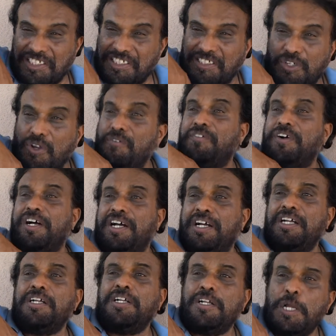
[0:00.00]
So far,
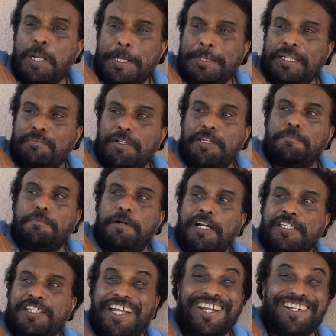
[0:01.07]
for the
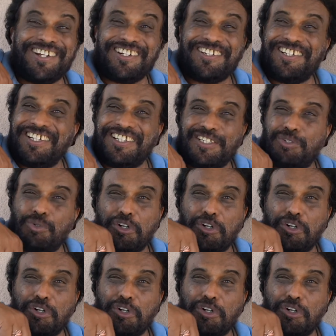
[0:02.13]
past 800 years,